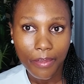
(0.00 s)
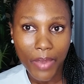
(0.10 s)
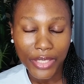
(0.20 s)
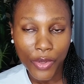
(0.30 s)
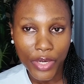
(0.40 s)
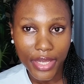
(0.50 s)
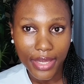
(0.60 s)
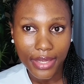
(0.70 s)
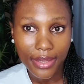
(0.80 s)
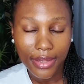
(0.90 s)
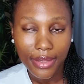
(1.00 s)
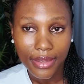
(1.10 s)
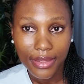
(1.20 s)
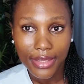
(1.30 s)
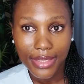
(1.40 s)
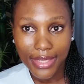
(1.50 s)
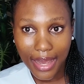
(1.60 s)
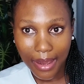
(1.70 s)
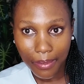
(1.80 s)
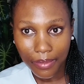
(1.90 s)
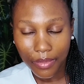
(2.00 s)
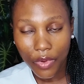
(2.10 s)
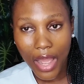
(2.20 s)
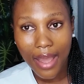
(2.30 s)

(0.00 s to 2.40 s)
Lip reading: battling some